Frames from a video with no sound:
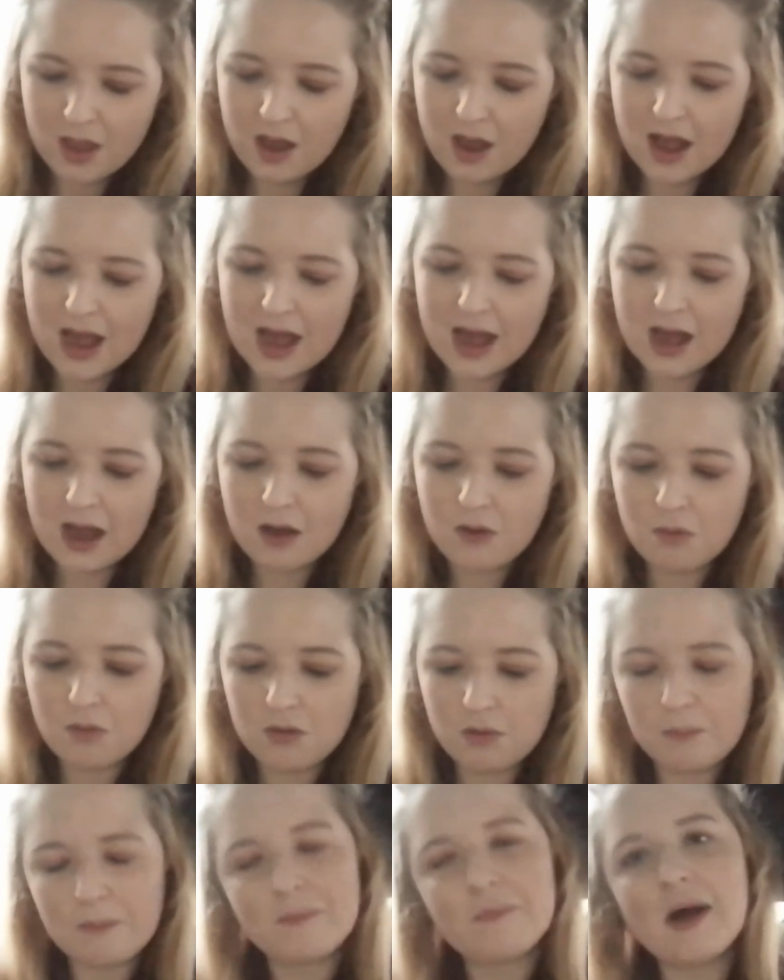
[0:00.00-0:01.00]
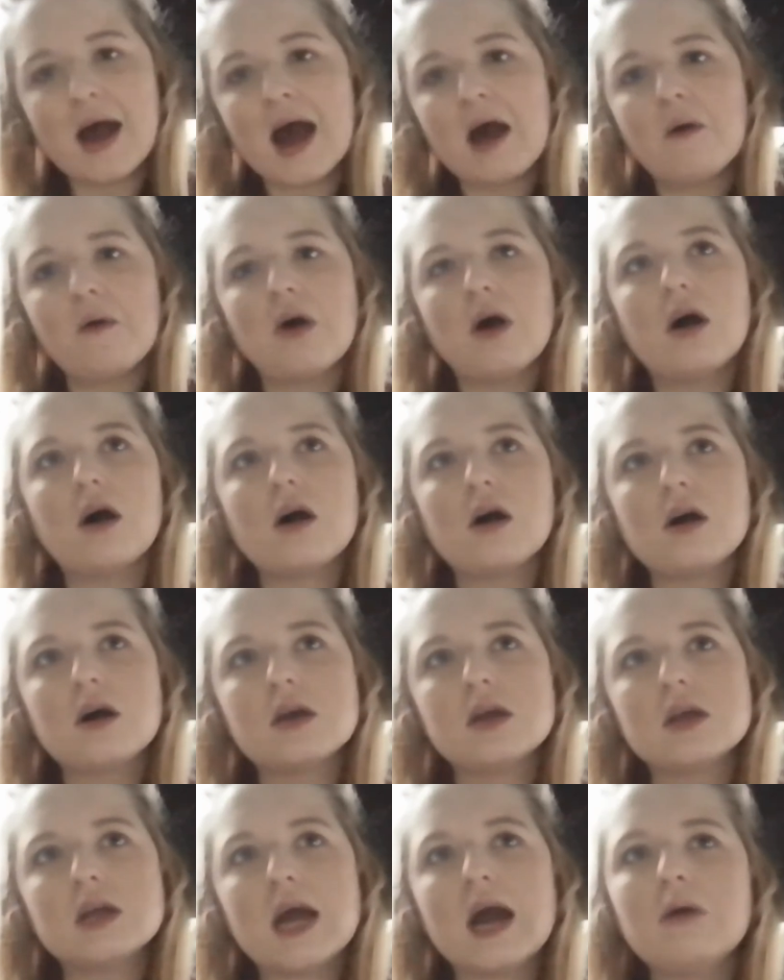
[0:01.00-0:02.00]
How about
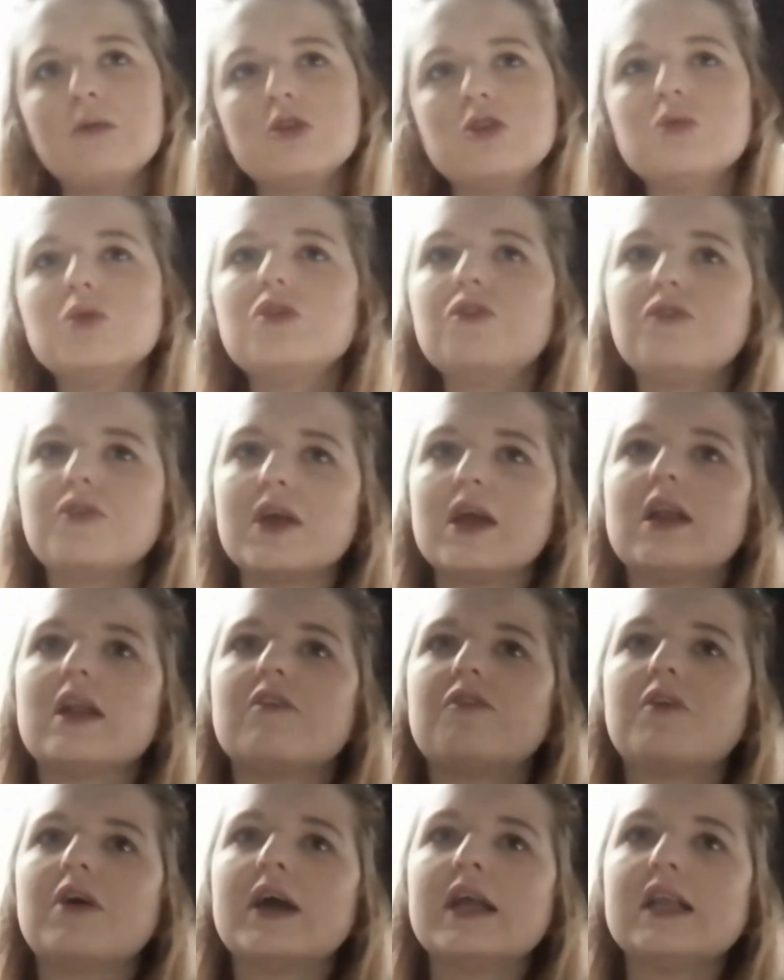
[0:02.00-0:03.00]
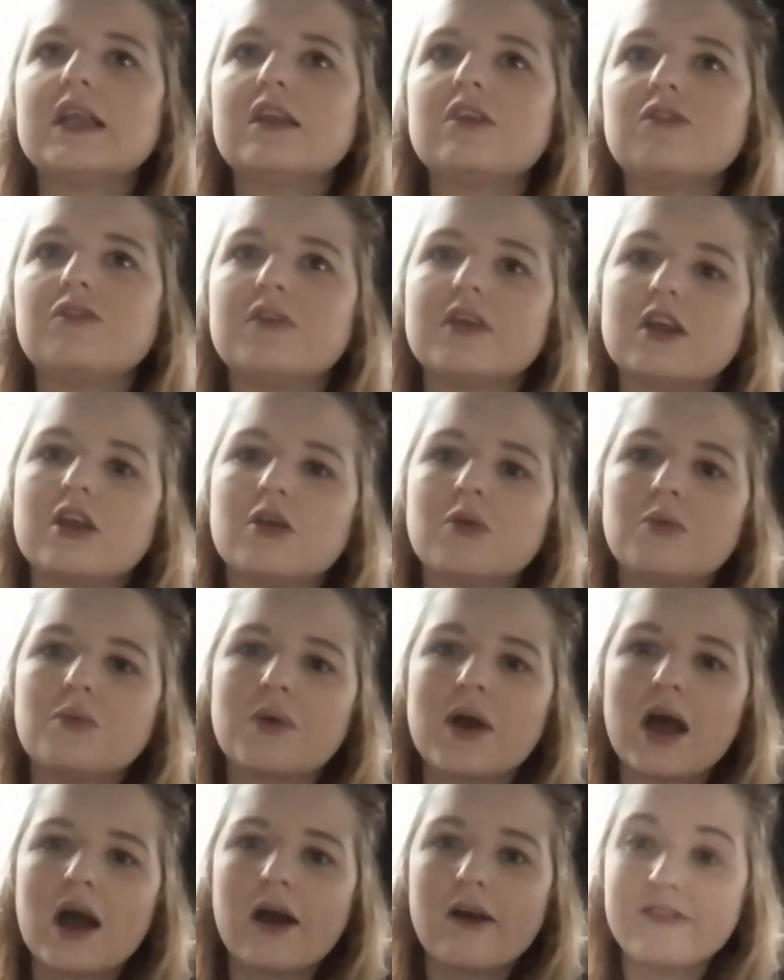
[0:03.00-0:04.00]
I? How would you all feel if I did a video
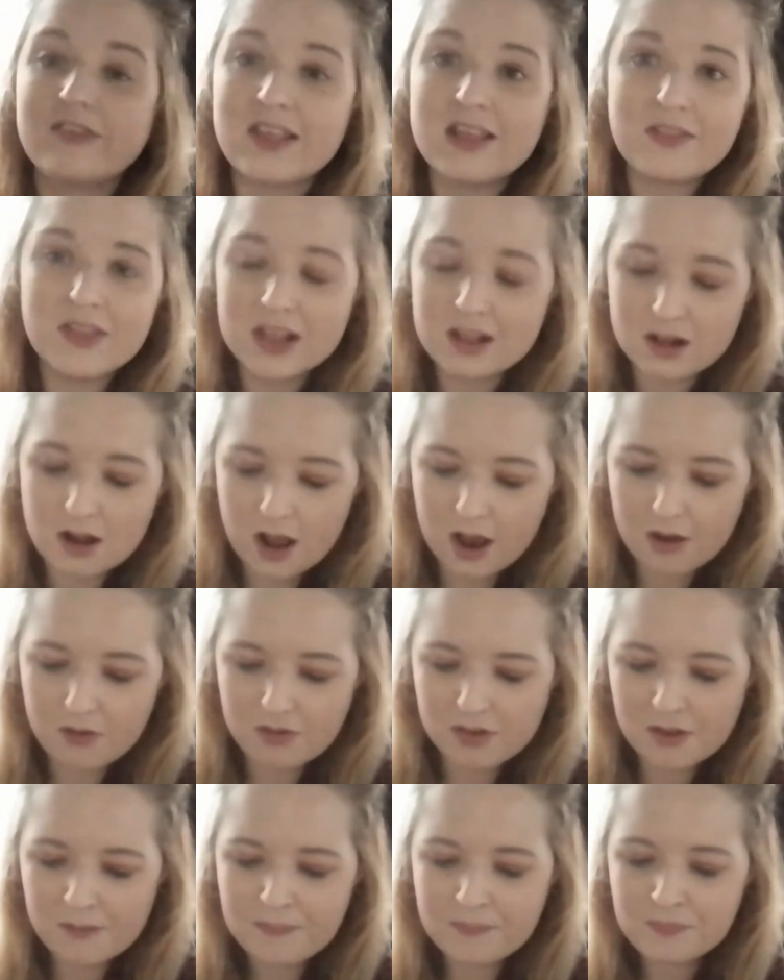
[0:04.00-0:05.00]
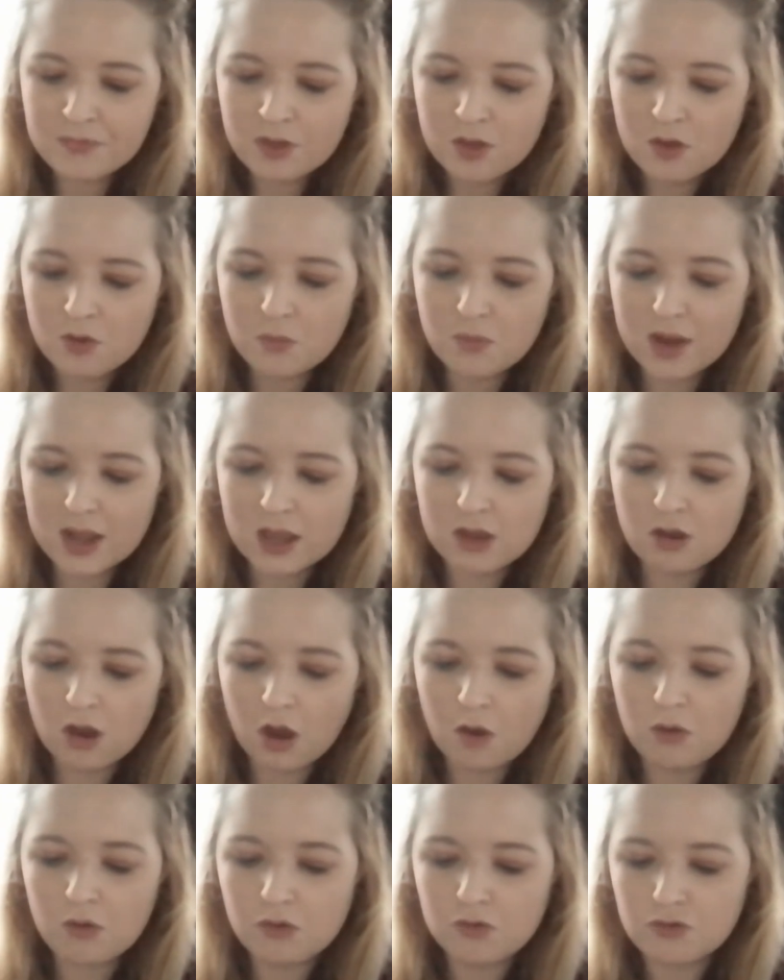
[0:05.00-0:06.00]
where I've seen these loads, where you
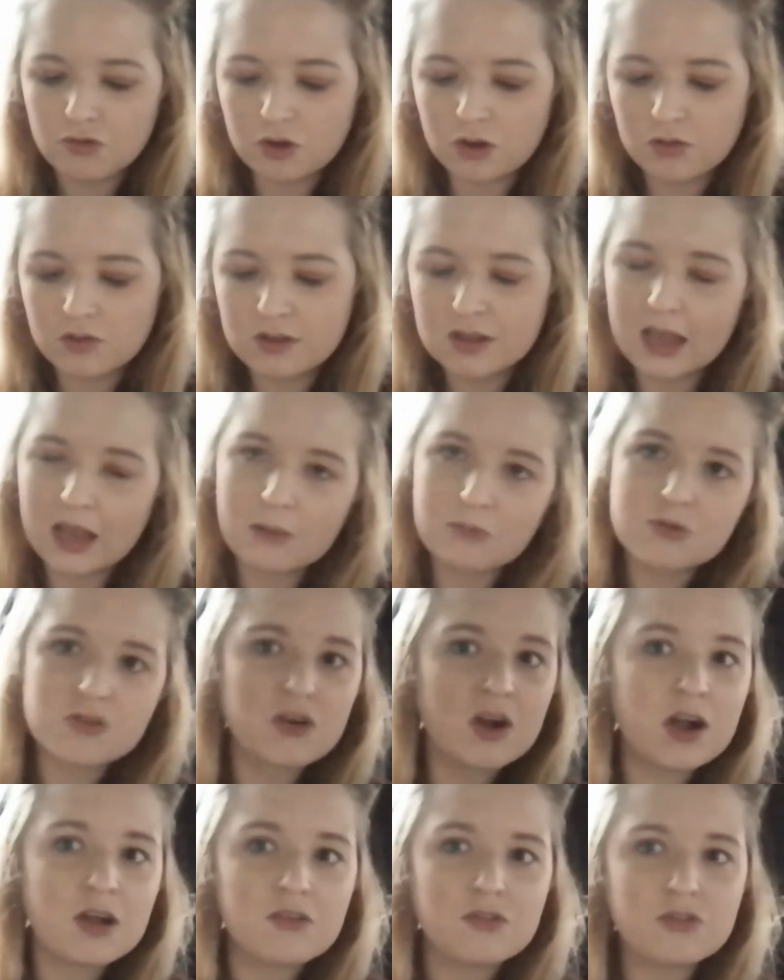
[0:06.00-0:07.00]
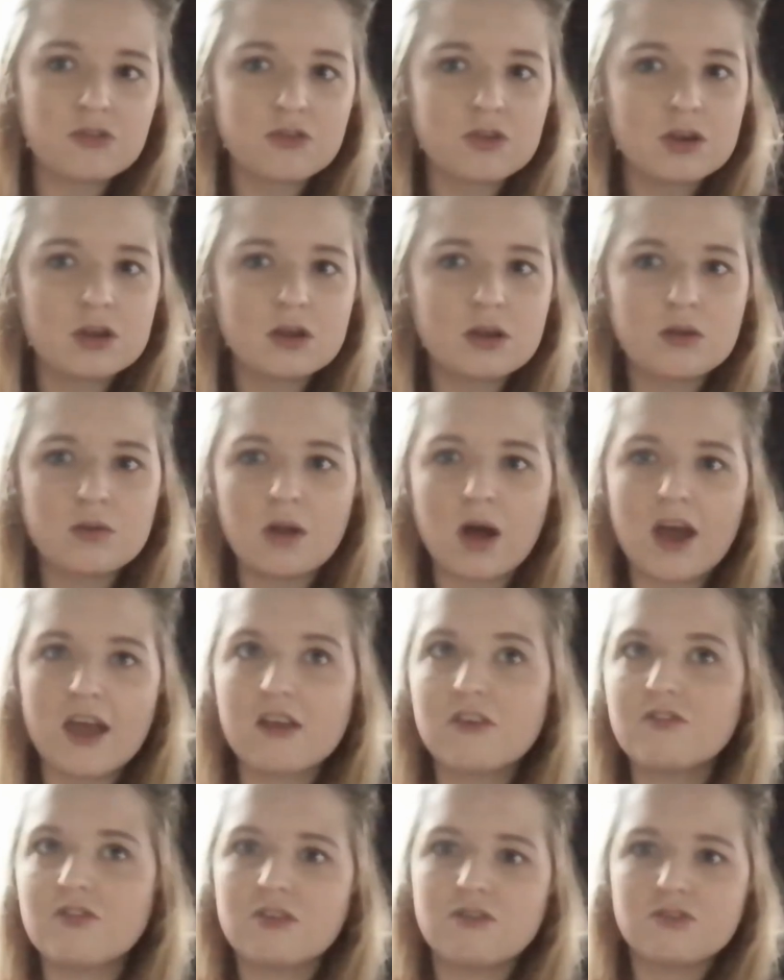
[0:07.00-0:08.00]
go through the same drive-through
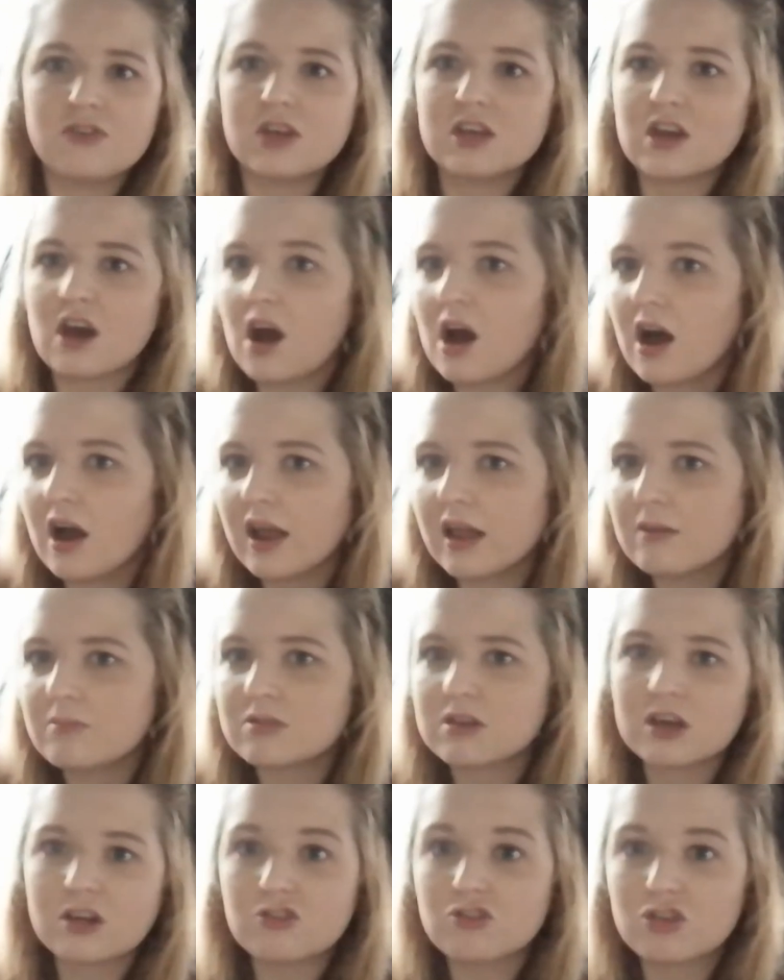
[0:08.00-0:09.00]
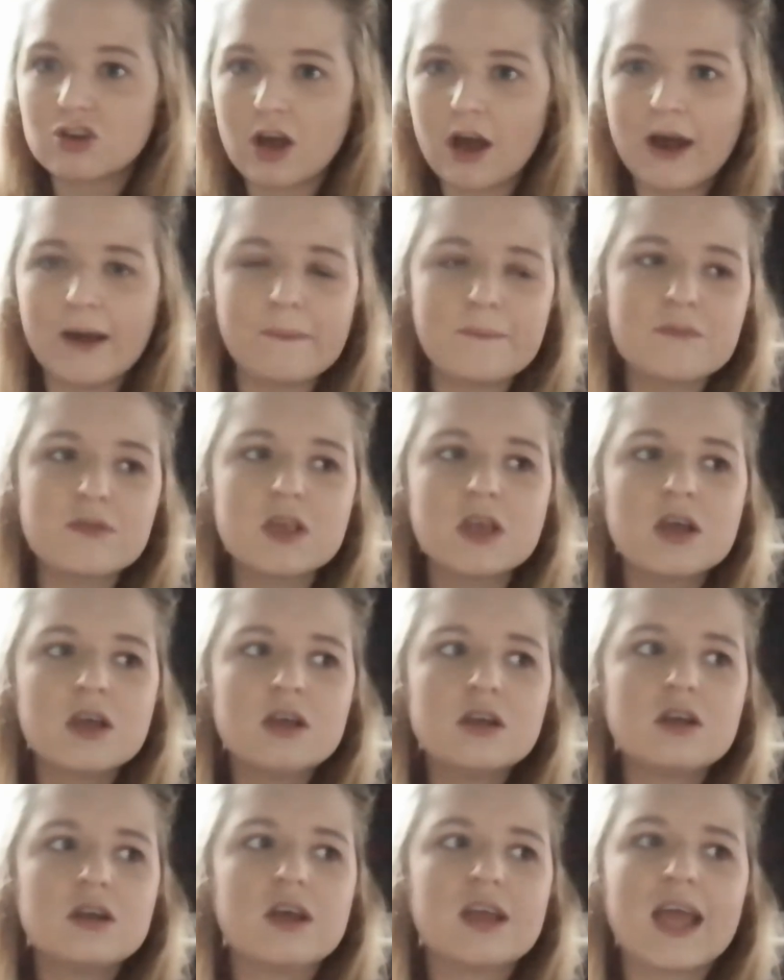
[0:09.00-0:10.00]
like fifty times, one hundred times,
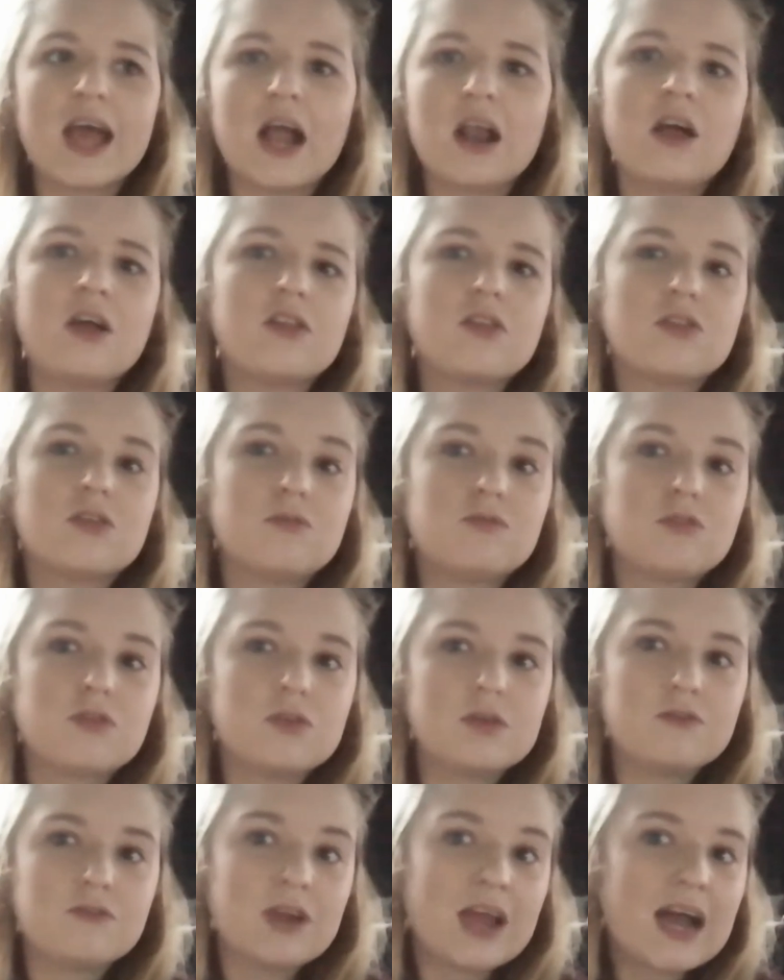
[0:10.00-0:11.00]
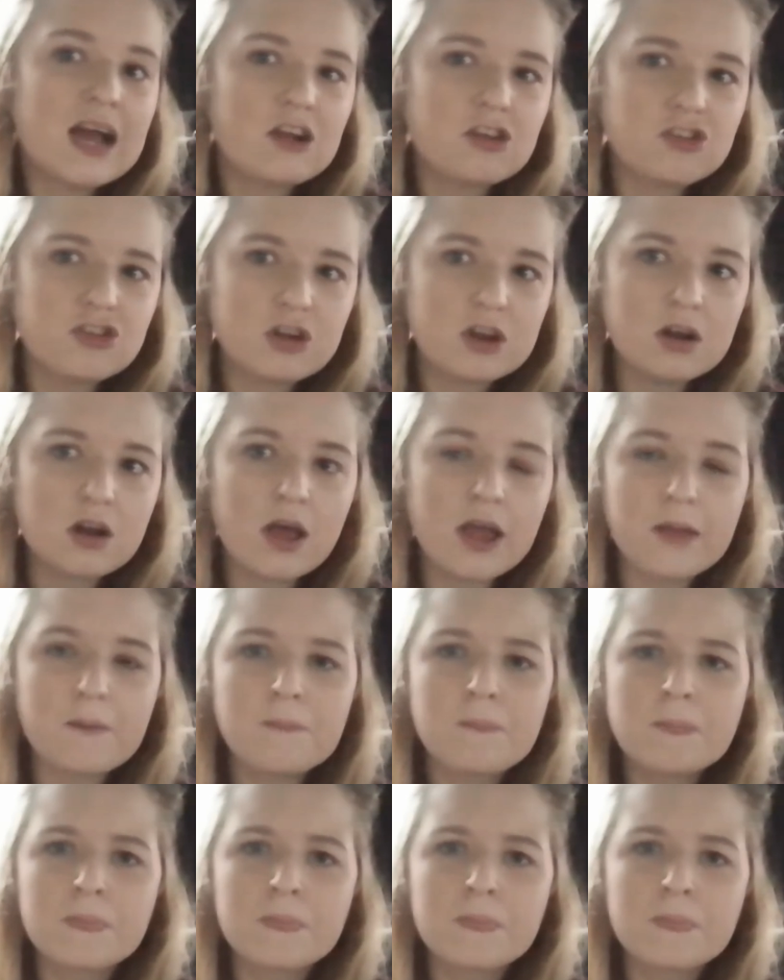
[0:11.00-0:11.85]
and get like the re reaction? Like,